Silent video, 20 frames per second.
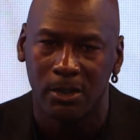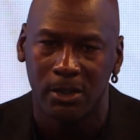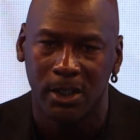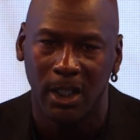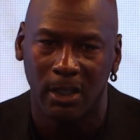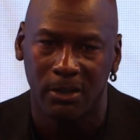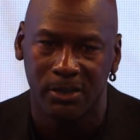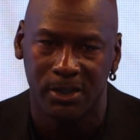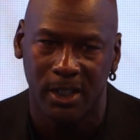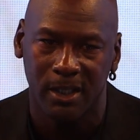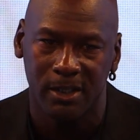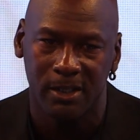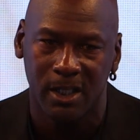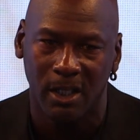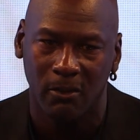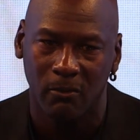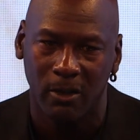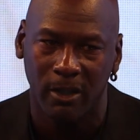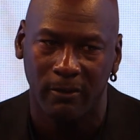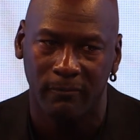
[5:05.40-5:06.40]
tells us
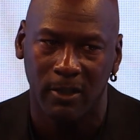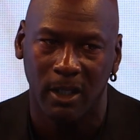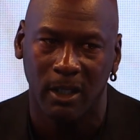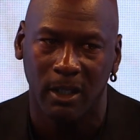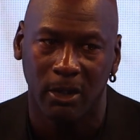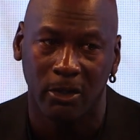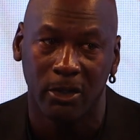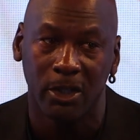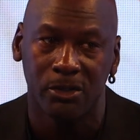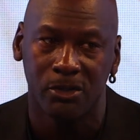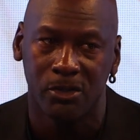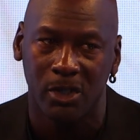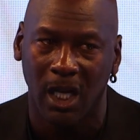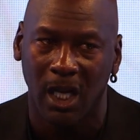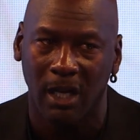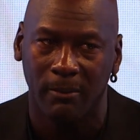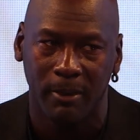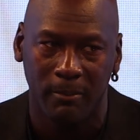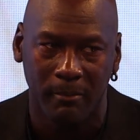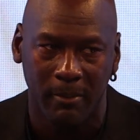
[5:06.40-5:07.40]
that we have done a good
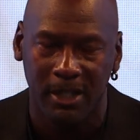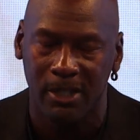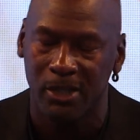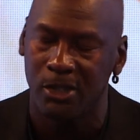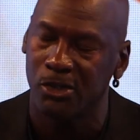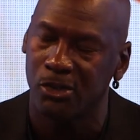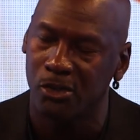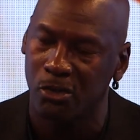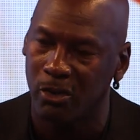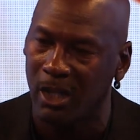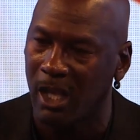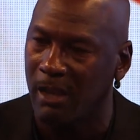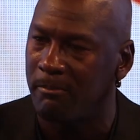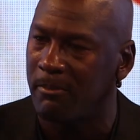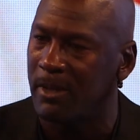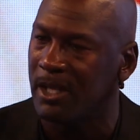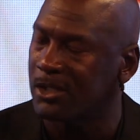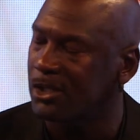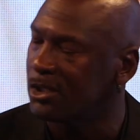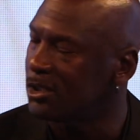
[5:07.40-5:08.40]
job in making sure that
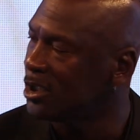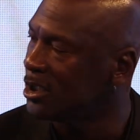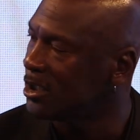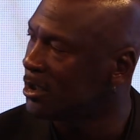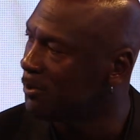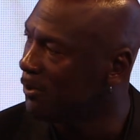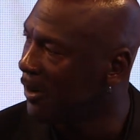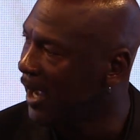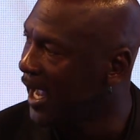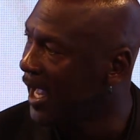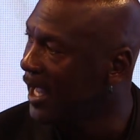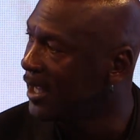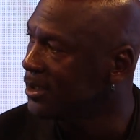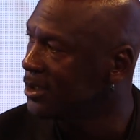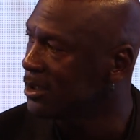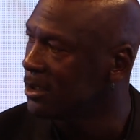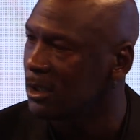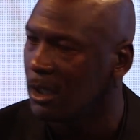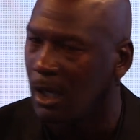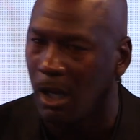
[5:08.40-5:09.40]
message is
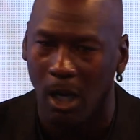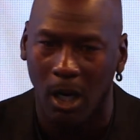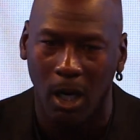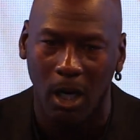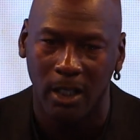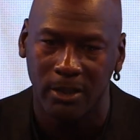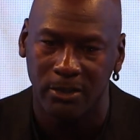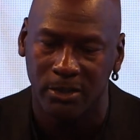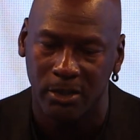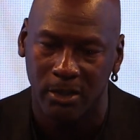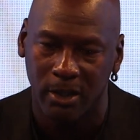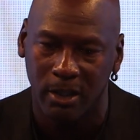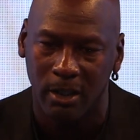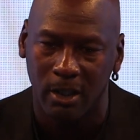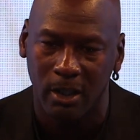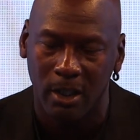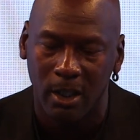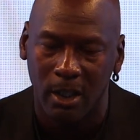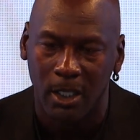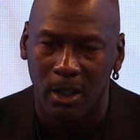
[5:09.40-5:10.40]
passed on to
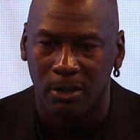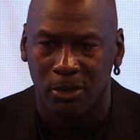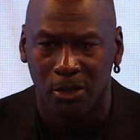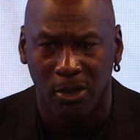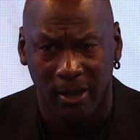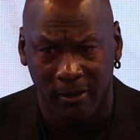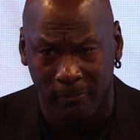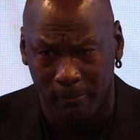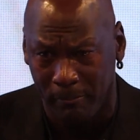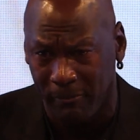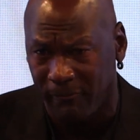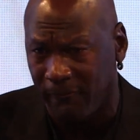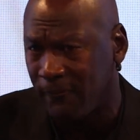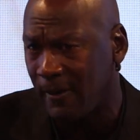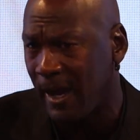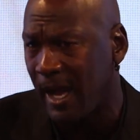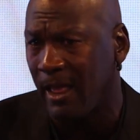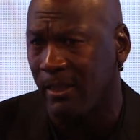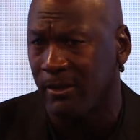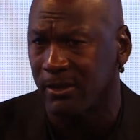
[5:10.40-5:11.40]
their
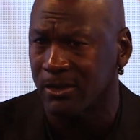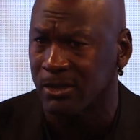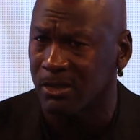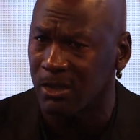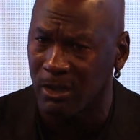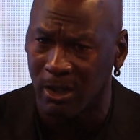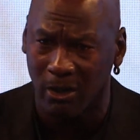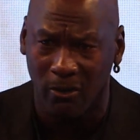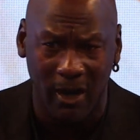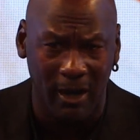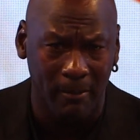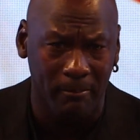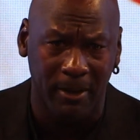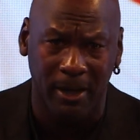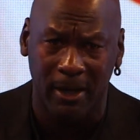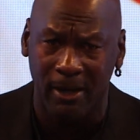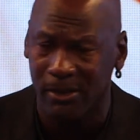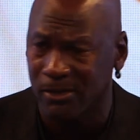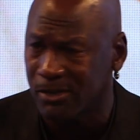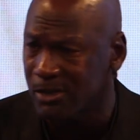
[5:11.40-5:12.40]
fathers, to the
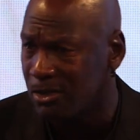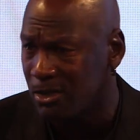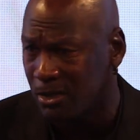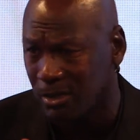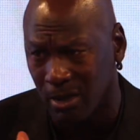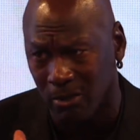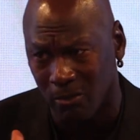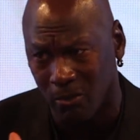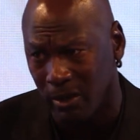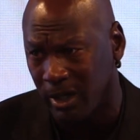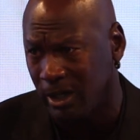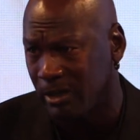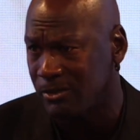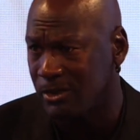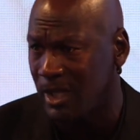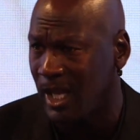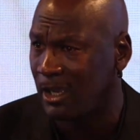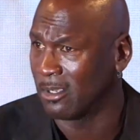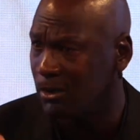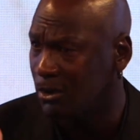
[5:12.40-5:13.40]
grandparents, to the where it's
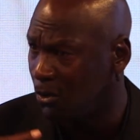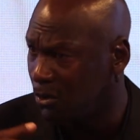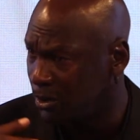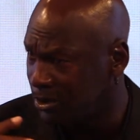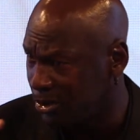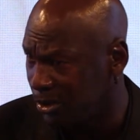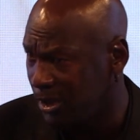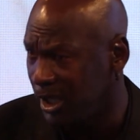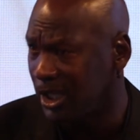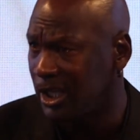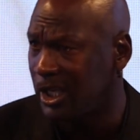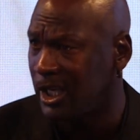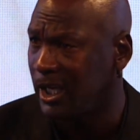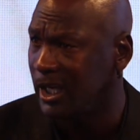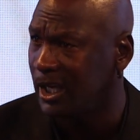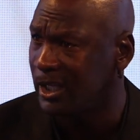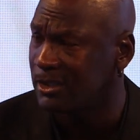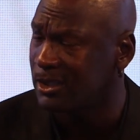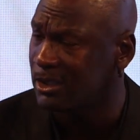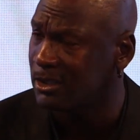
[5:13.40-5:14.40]
now going to their
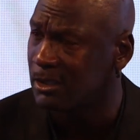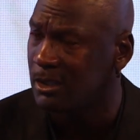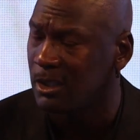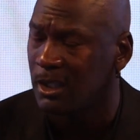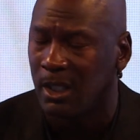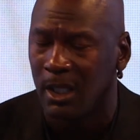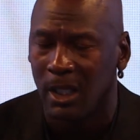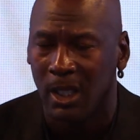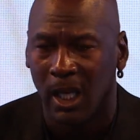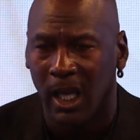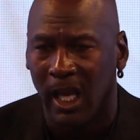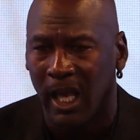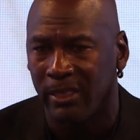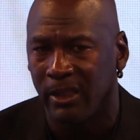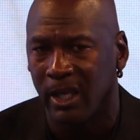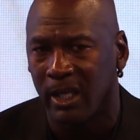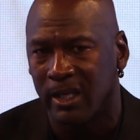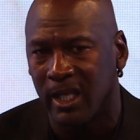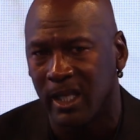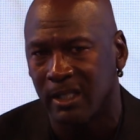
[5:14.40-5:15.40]
kids. And I
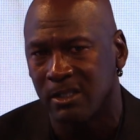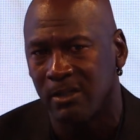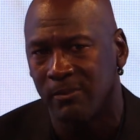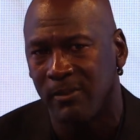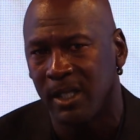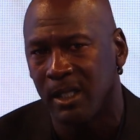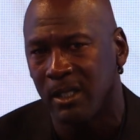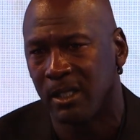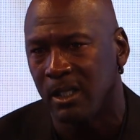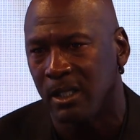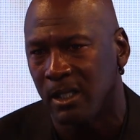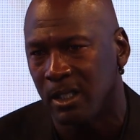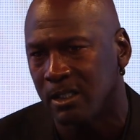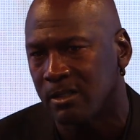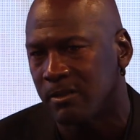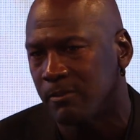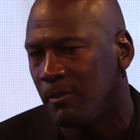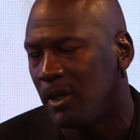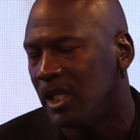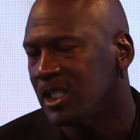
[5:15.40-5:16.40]
think that, to me,
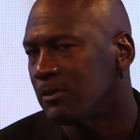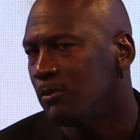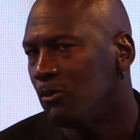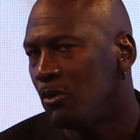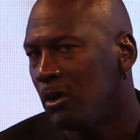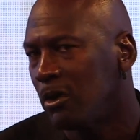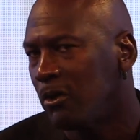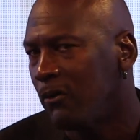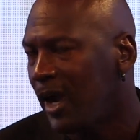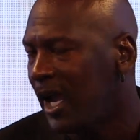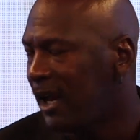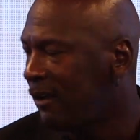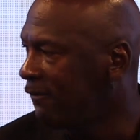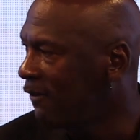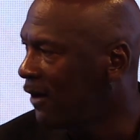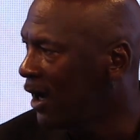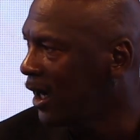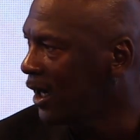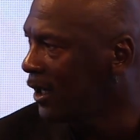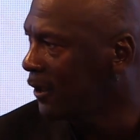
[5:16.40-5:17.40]
is much more
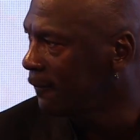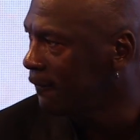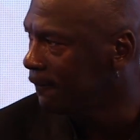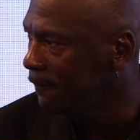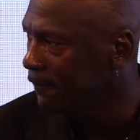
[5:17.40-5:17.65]
gratifying